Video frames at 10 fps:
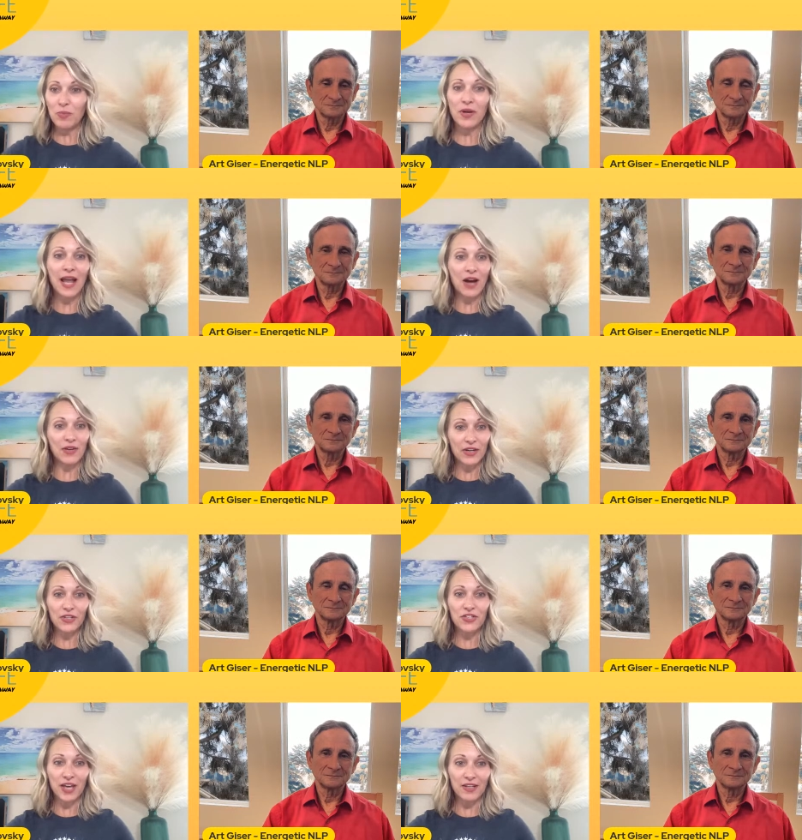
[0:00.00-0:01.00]
Speaker 1: we put out
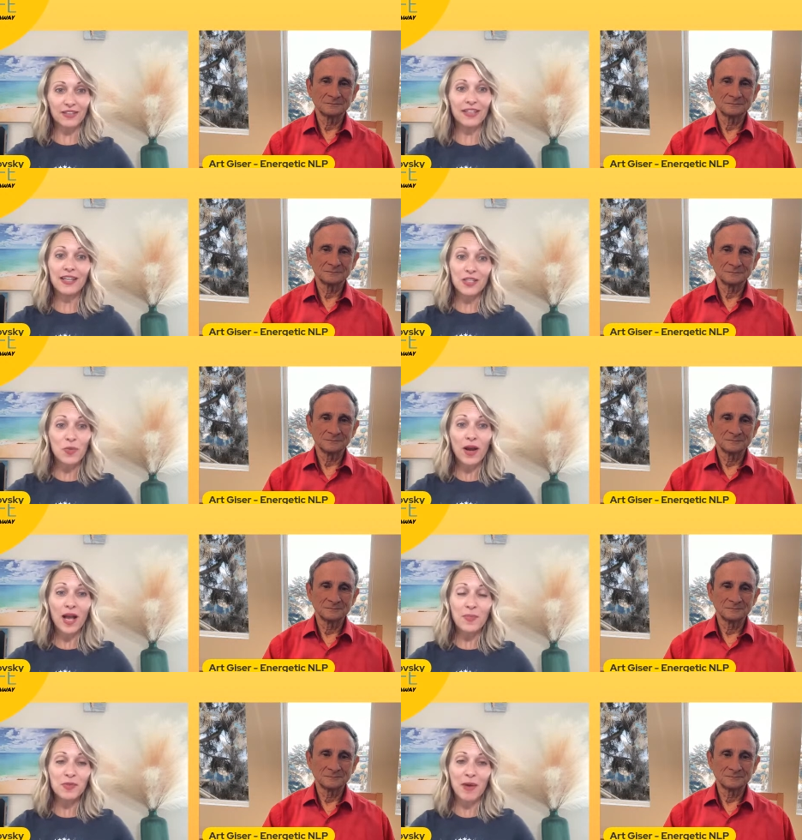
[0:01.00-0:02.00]
energetically is what
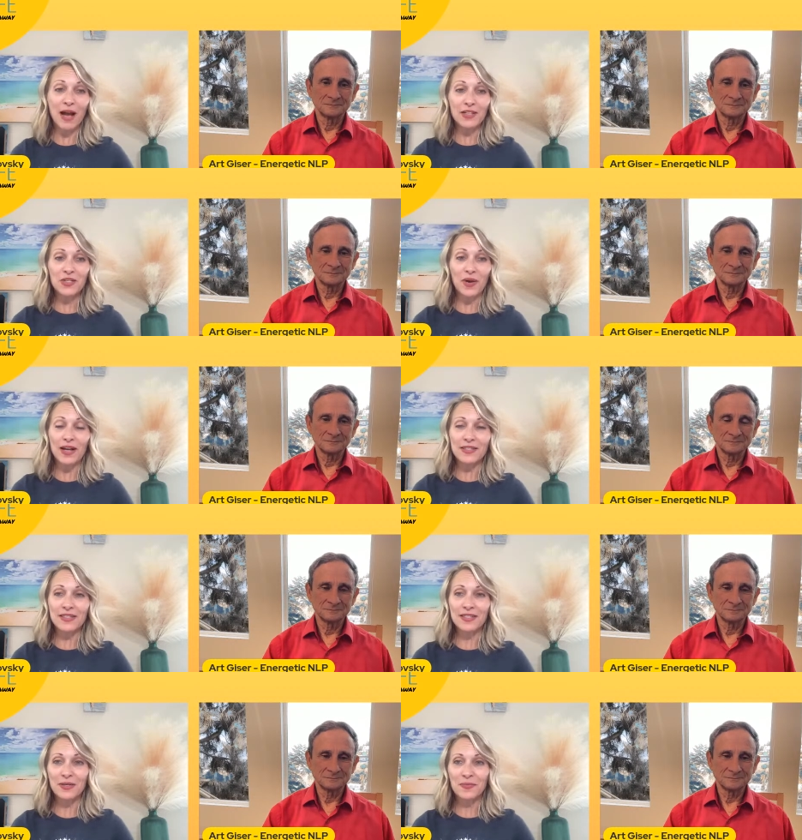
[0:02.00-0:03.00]
comes back to
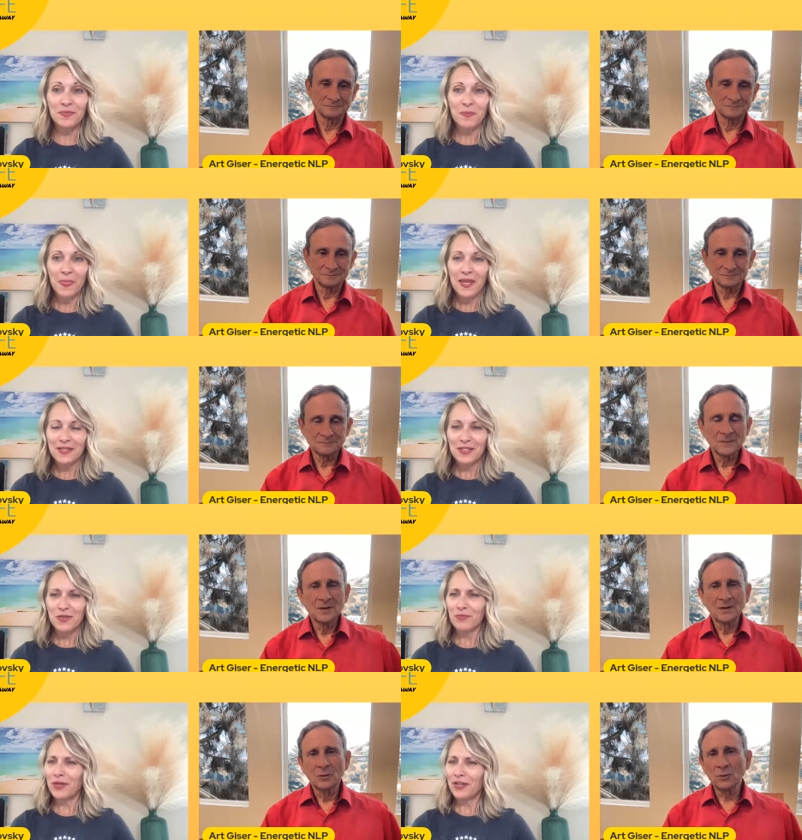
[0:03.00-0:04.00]
us.
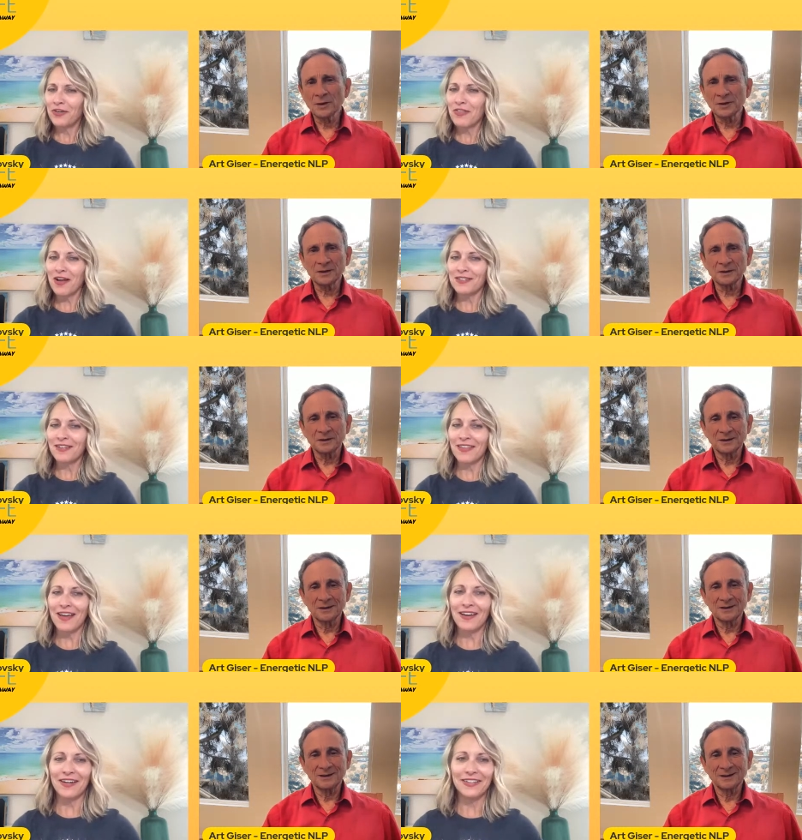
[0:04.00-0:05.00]
So what are your thoughts on
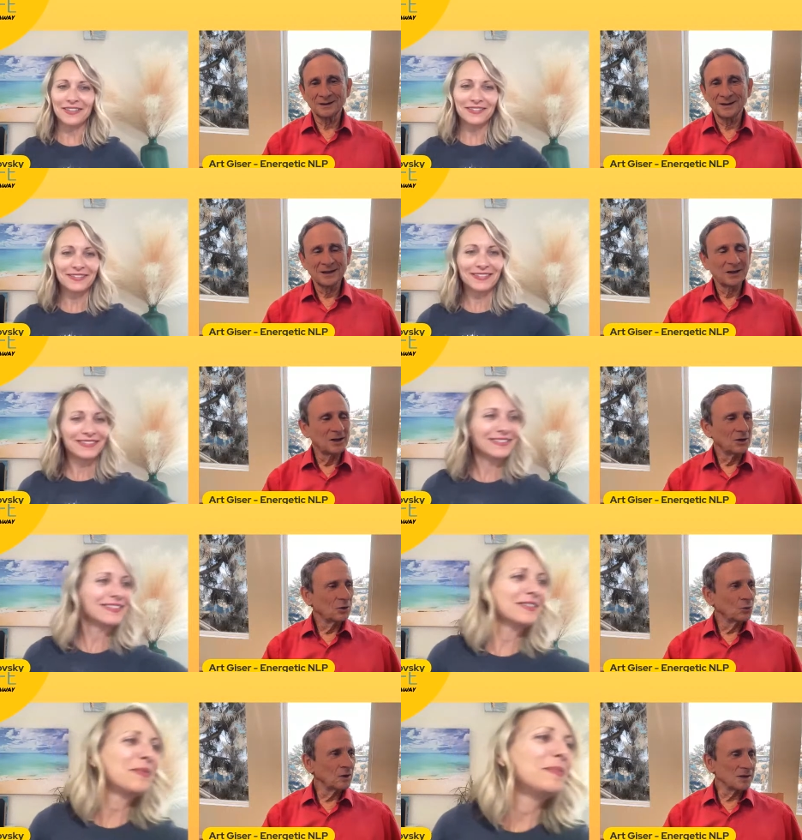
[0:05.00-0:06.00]
that, Art?
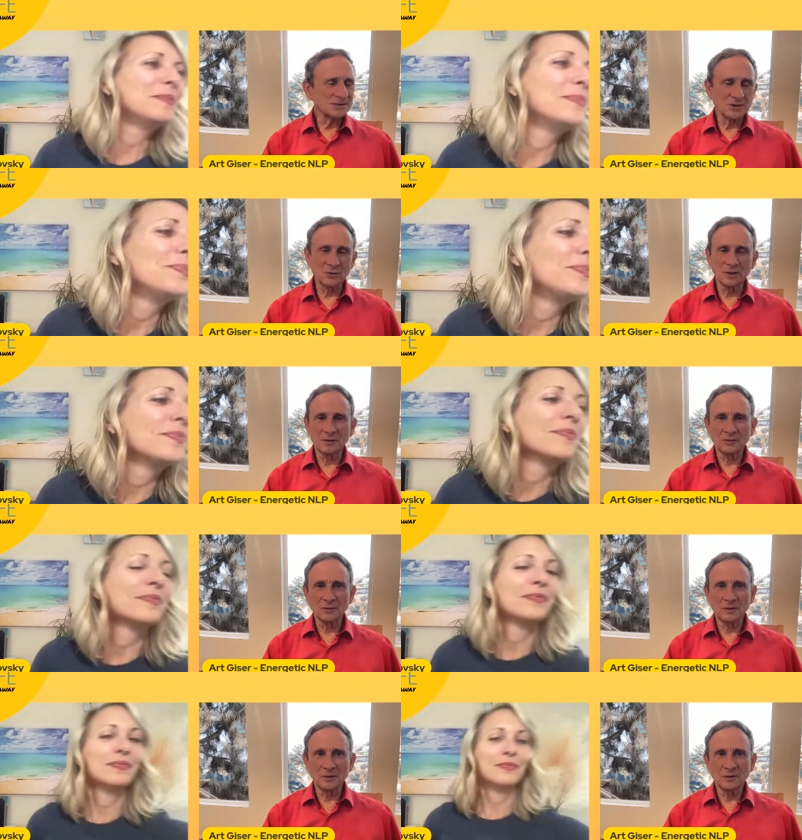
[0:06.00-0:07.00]
Speaker 2: Well, so uh,
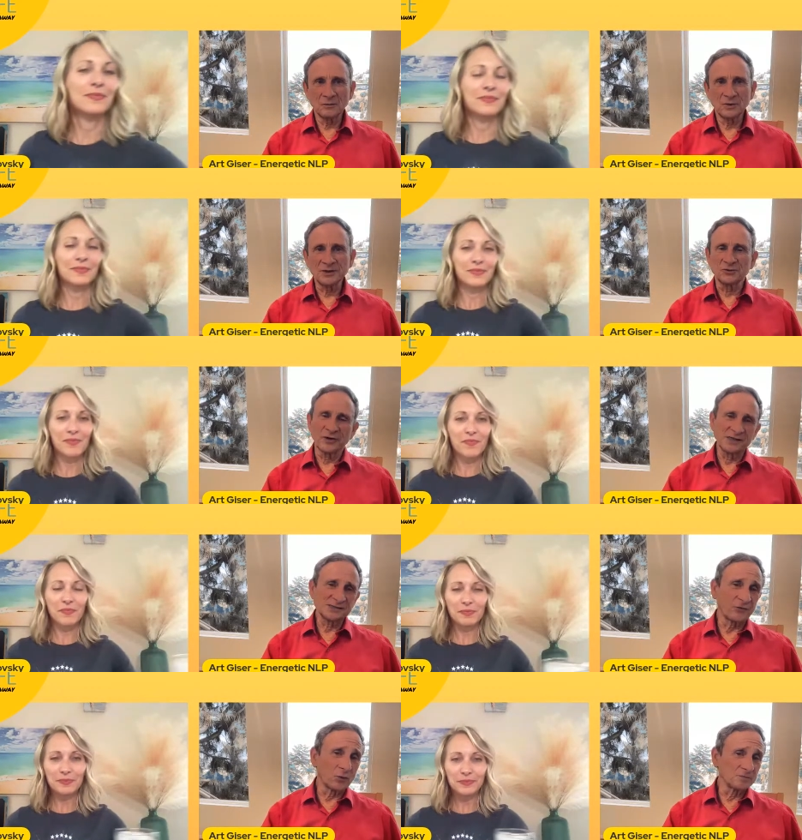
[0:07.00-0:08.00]
we can
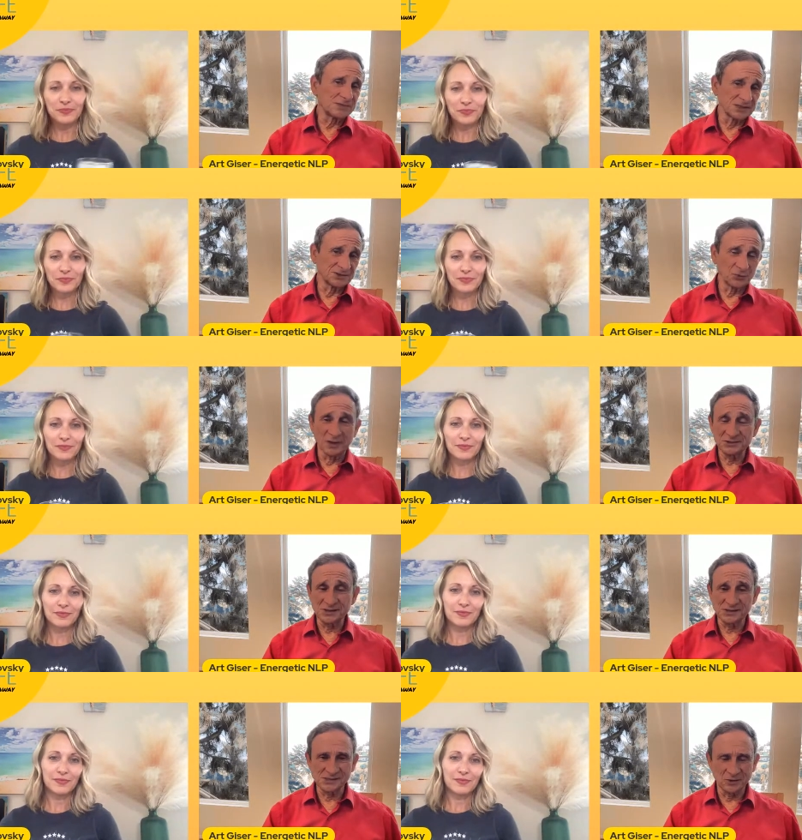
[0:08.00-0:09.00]
transform
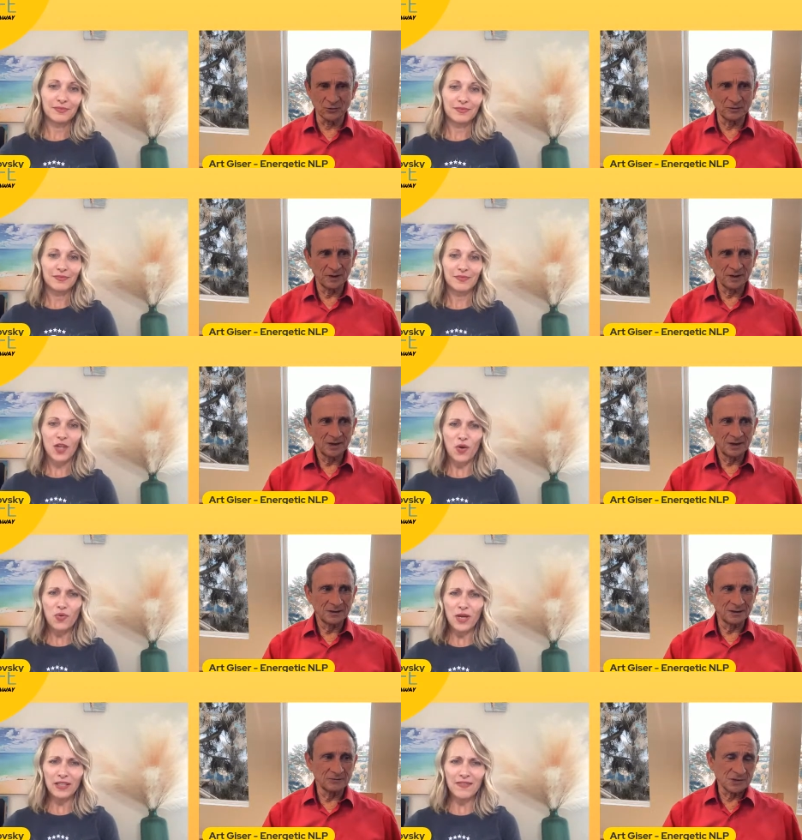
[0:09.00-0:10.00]
situations. So
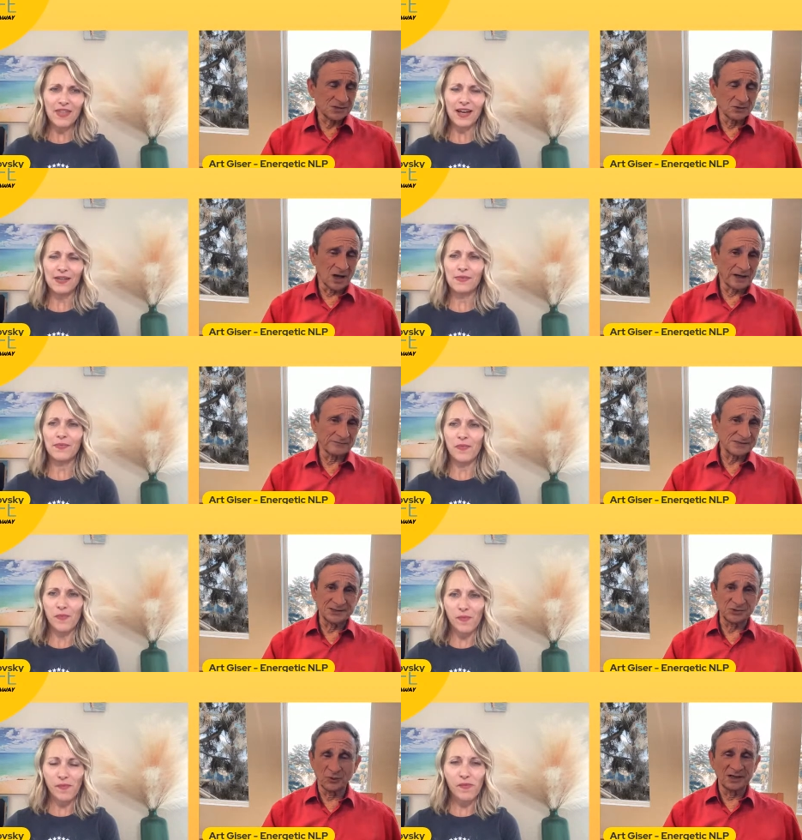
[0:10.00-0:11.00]
Ooh, there's that. a lot of
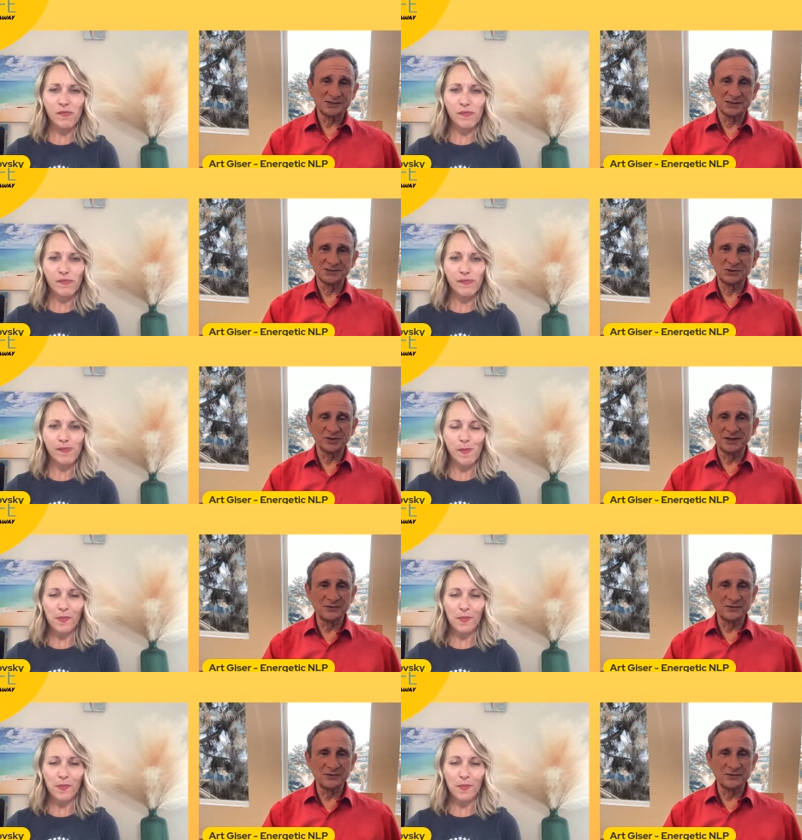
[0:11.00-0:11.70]
situations you can